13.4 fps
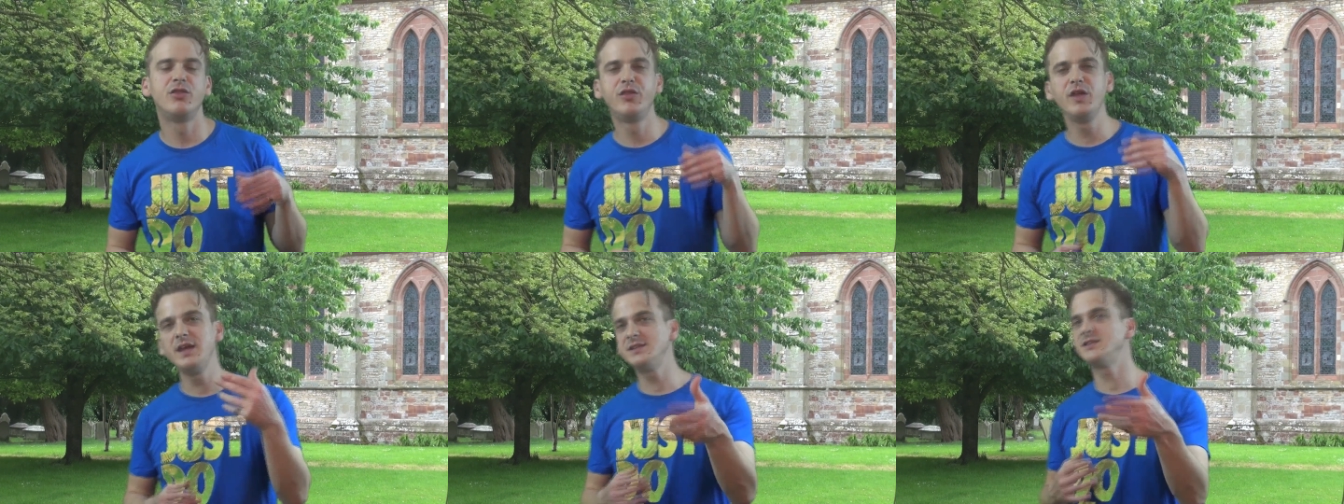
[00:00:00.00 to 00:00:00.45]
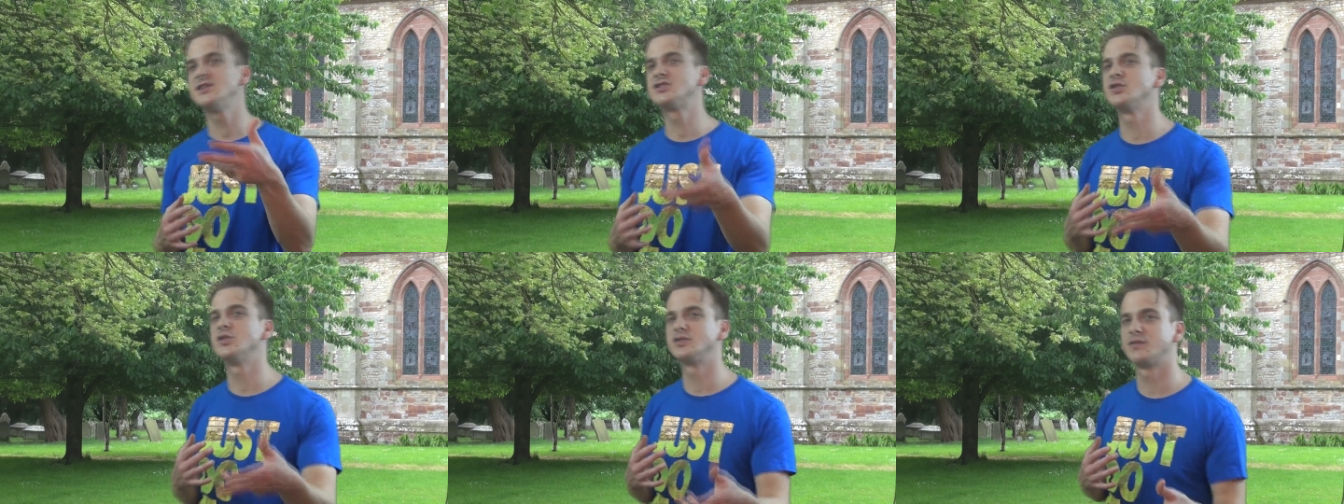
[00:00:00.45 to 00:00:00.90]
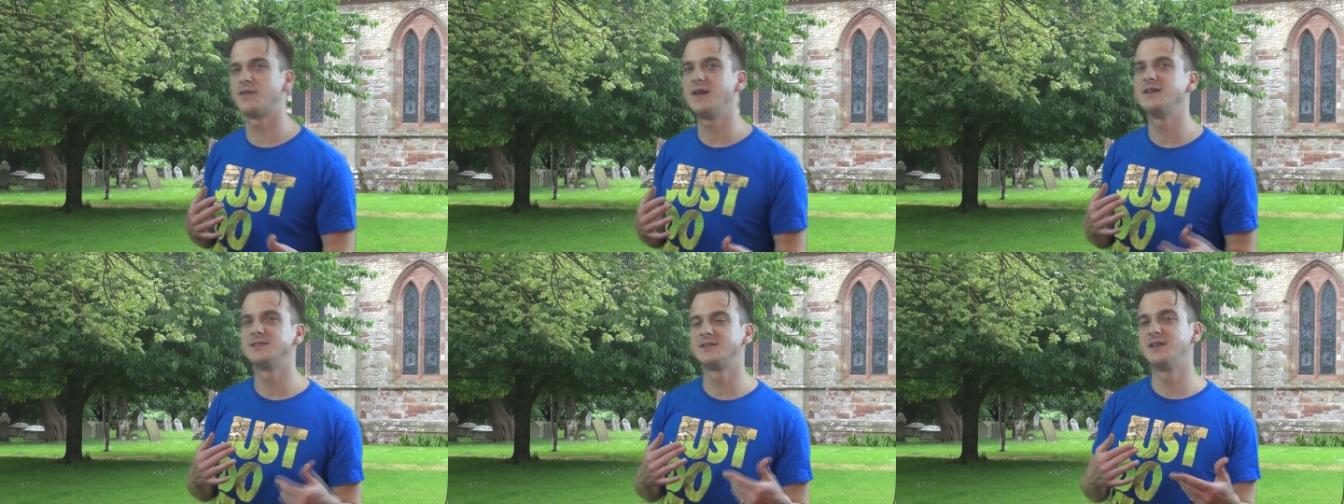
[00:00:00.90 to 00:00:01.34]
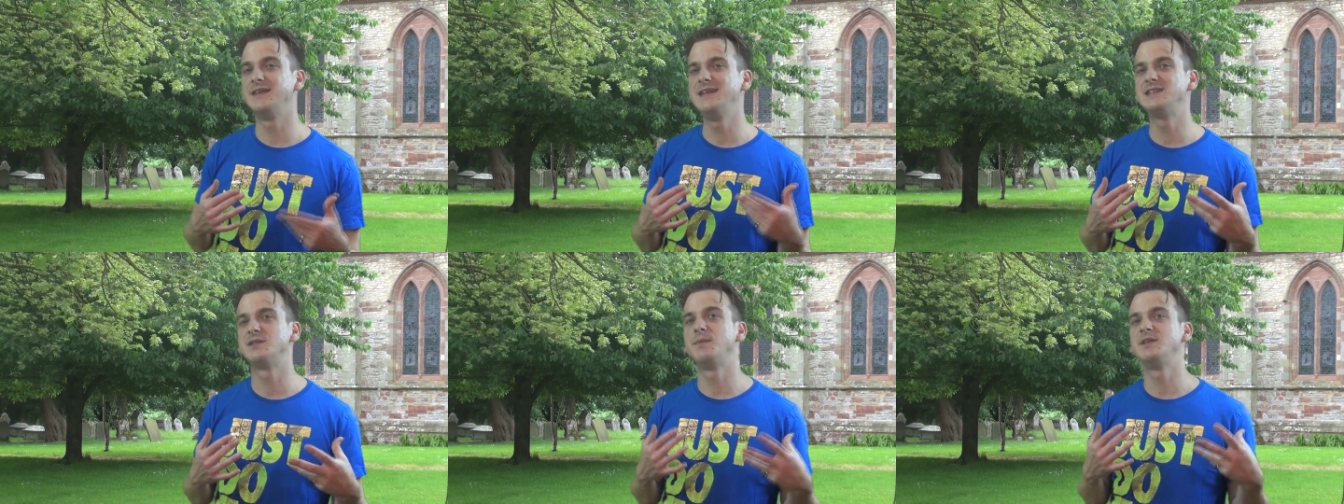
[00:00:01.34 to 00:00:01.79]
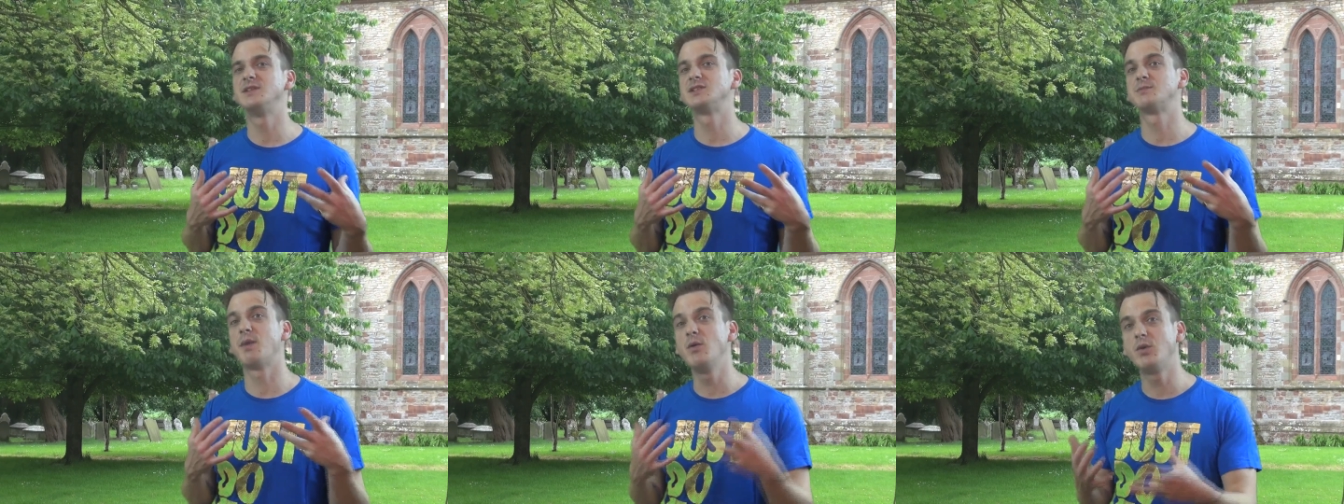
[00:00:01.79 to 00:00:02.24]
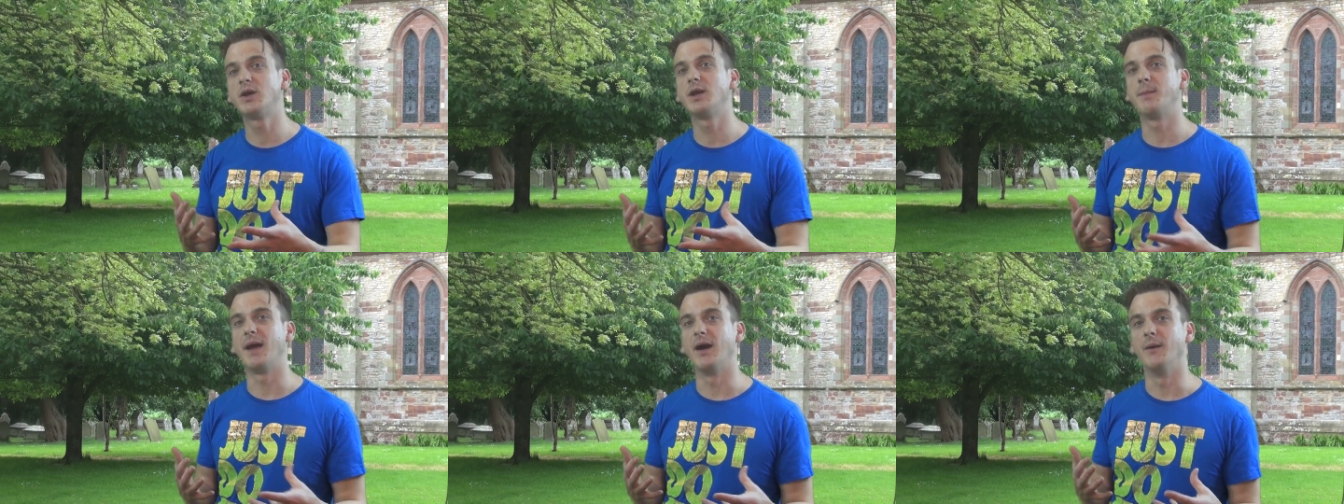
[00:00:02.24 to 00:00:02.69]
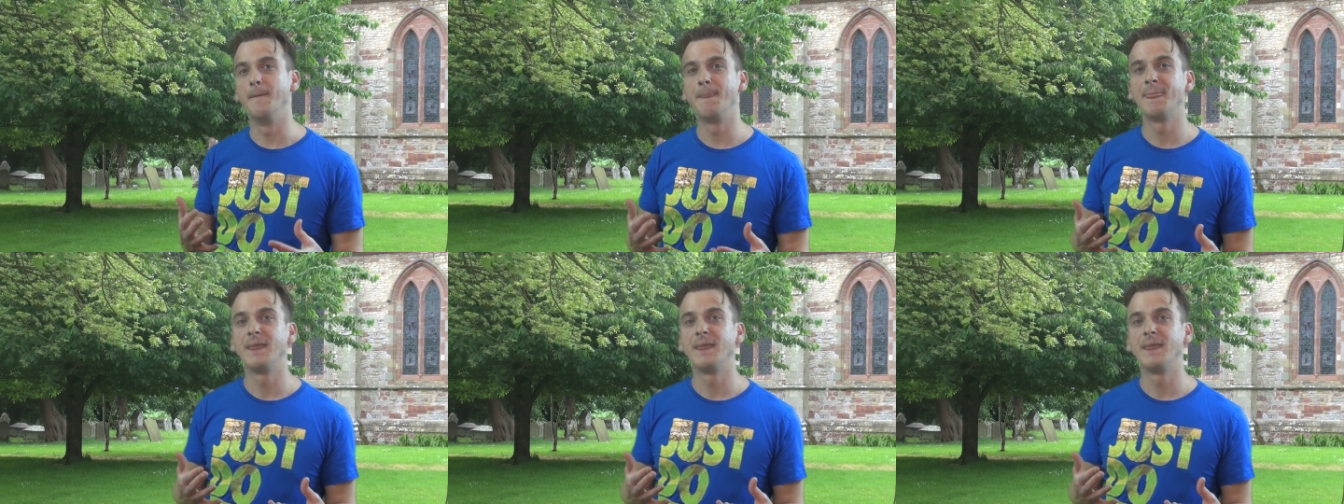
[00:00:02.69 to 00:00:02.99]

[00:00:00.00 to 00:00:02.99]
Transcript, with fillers: These are the sorts of things that need to be spoken about.